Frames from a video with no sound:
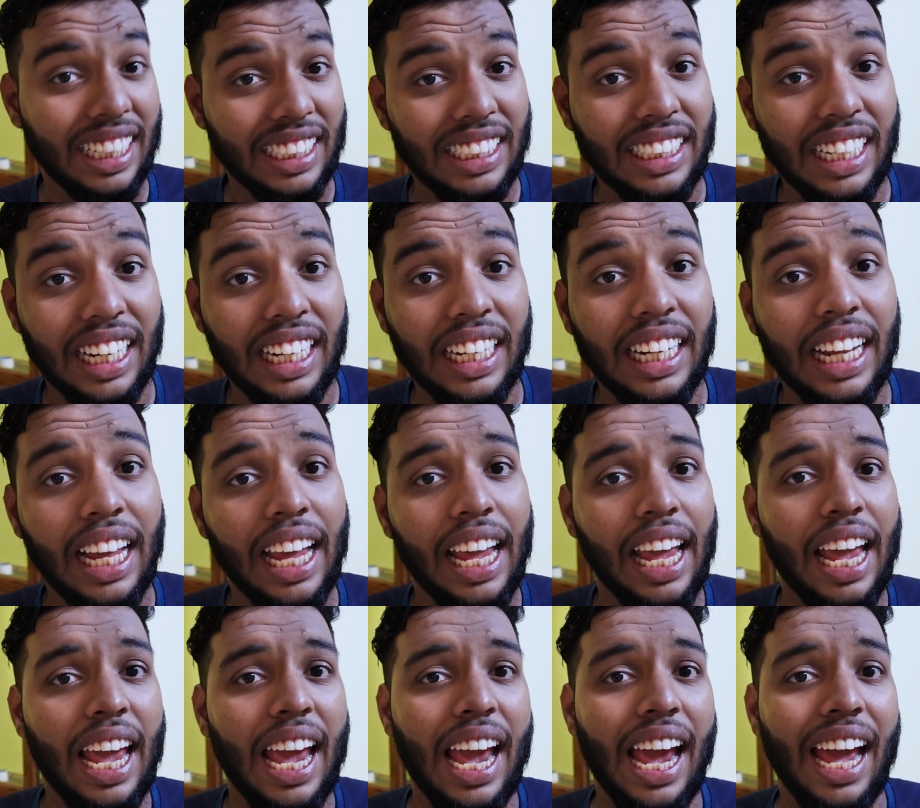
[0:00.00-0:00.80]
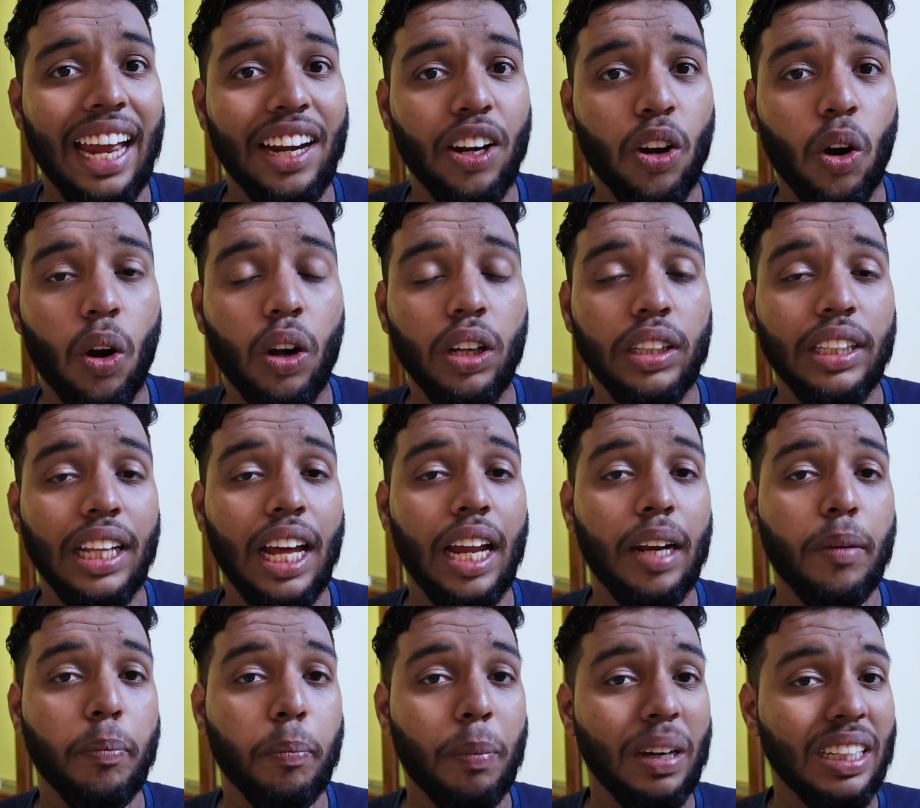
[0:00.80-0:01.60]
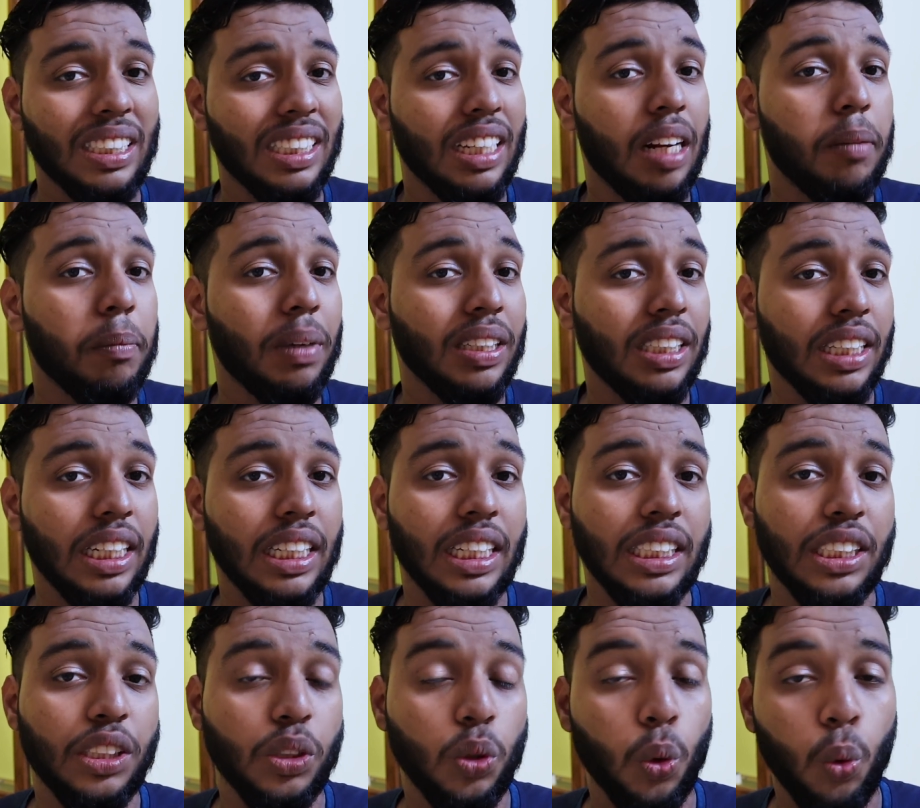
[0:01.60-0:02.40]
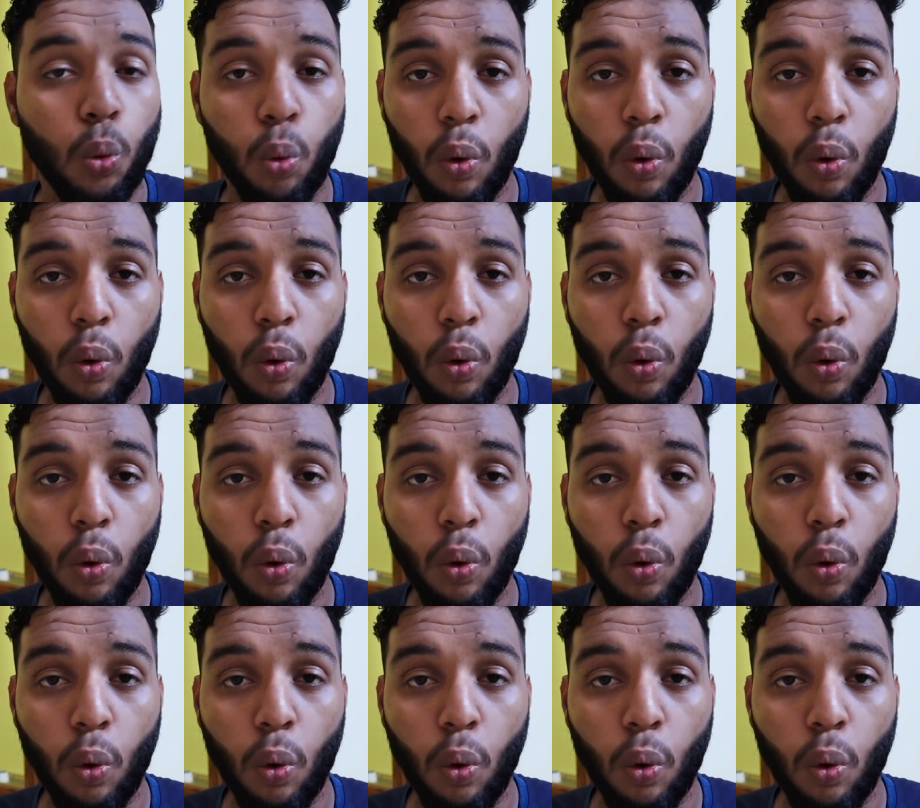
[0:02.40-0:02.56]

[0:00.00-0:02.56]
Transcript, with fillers: section and all that personal messages you